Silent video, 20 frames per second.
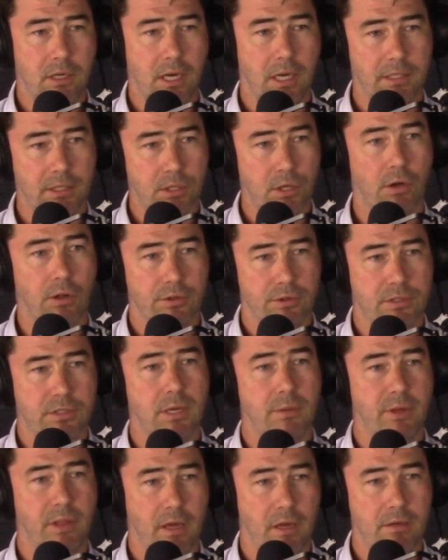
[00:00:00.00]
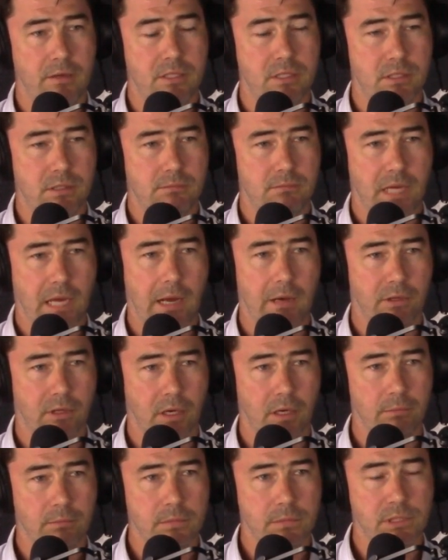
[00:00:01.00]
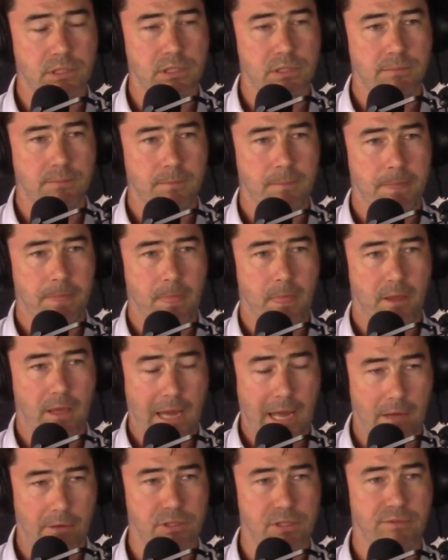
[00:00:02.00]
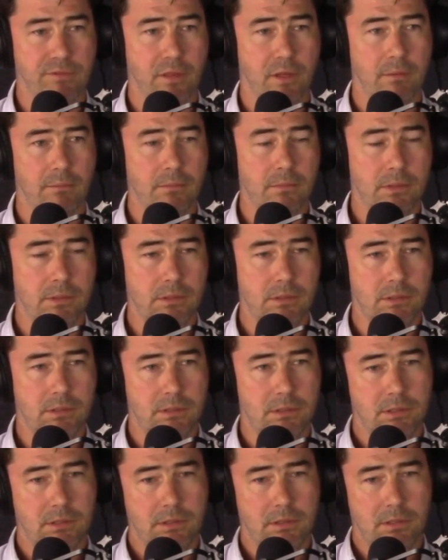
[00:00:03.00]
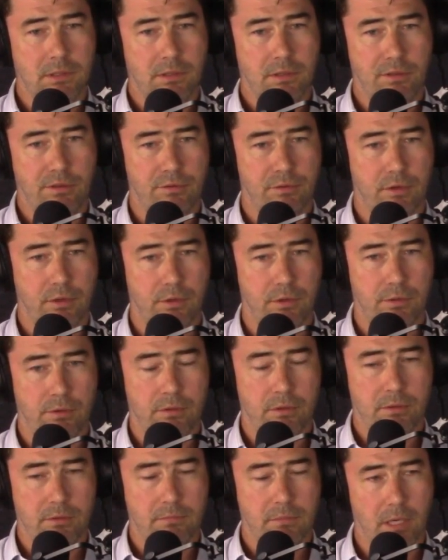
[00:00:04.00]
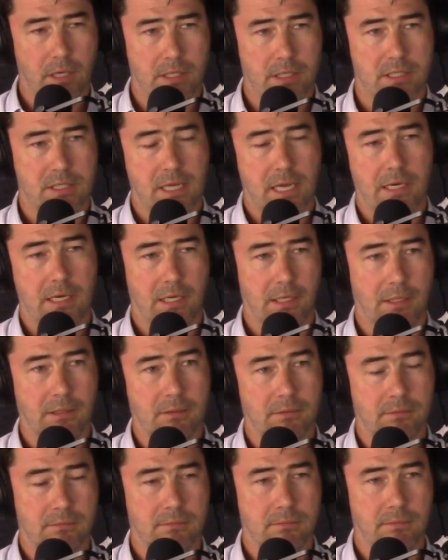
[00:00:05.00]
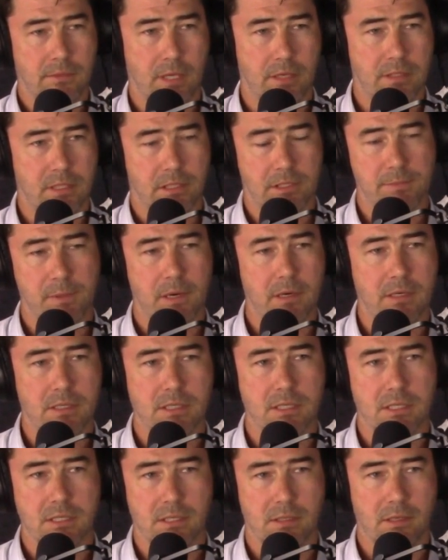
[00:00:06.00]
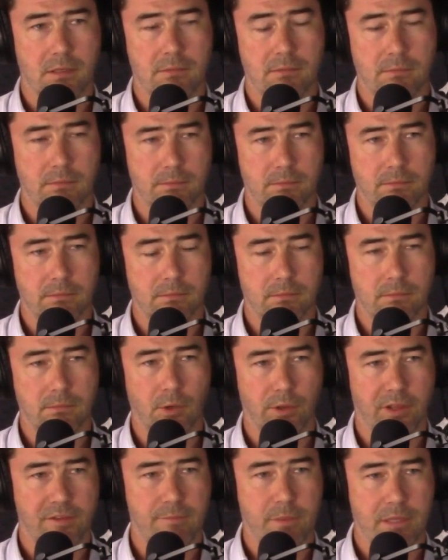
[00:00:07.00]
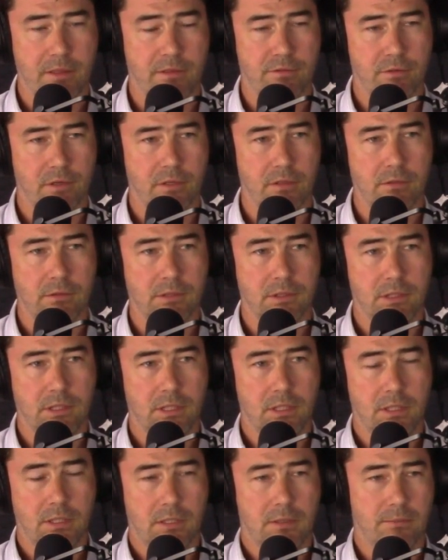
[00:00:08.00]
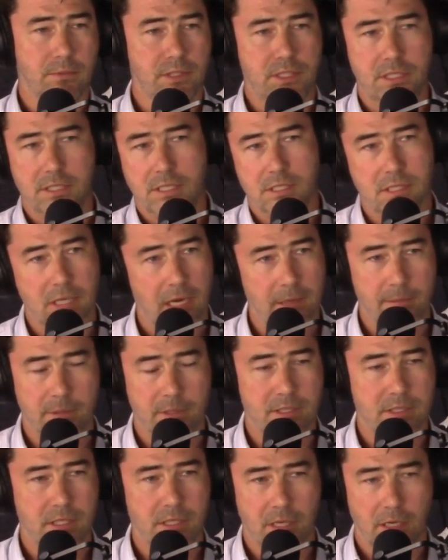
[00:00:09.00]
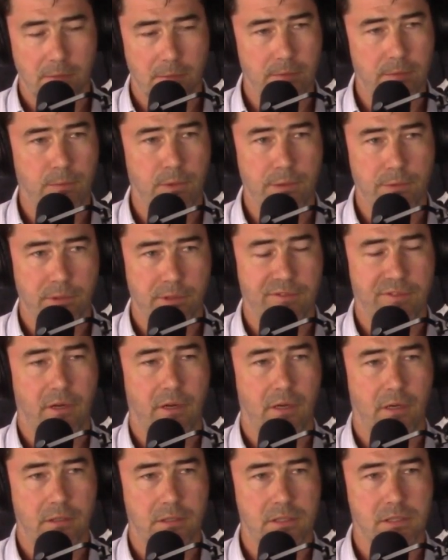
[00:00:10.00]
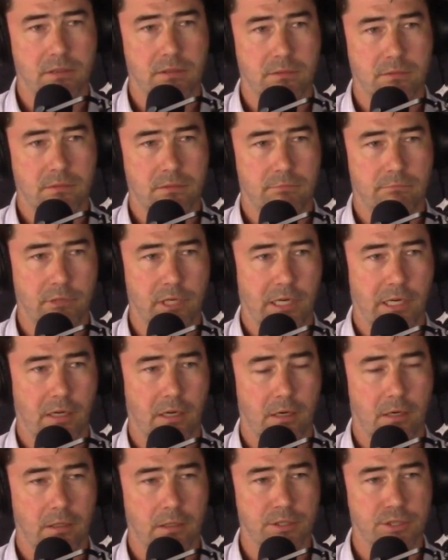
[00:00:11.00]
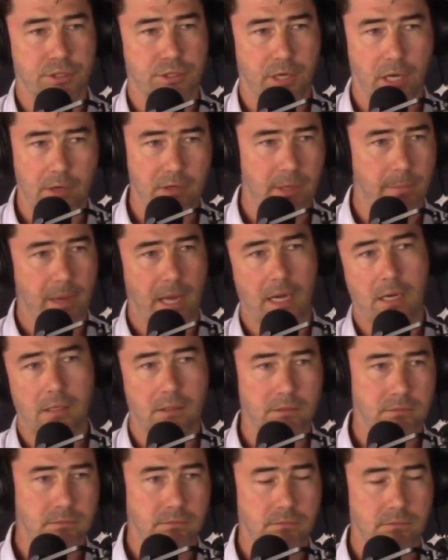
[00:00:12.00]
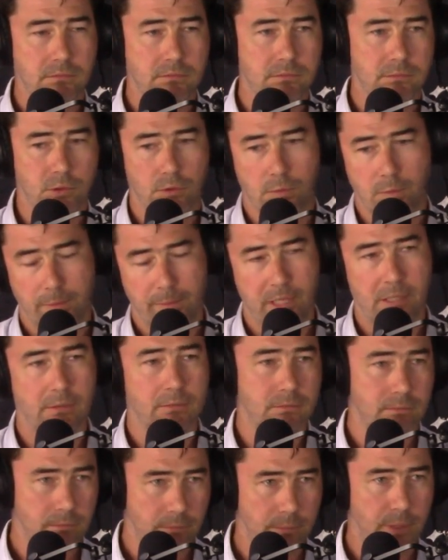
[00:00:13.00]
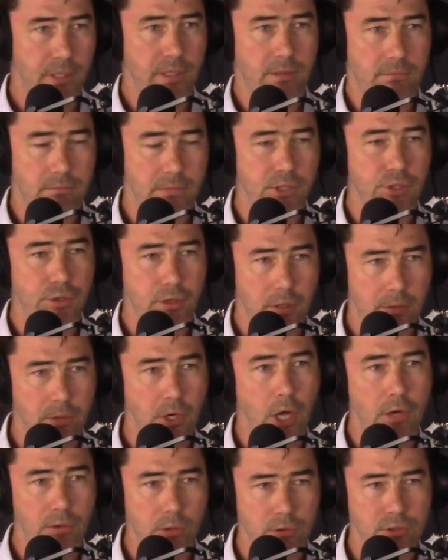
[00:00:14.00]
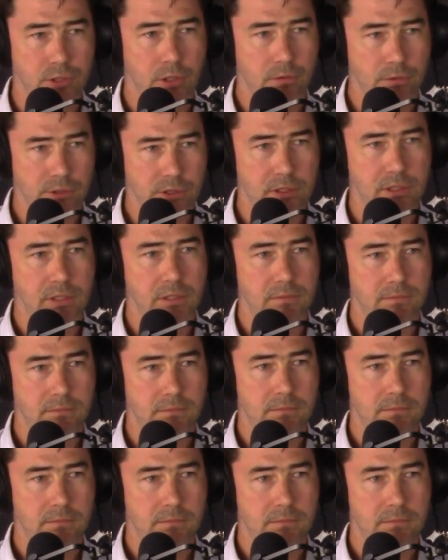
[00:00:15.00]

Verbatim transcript: and got some of those outcomes out of them through understanding those experiences and what they've been through, which is the same as you know we, we would have heard writ large: know your men or women, but you know your soldiers,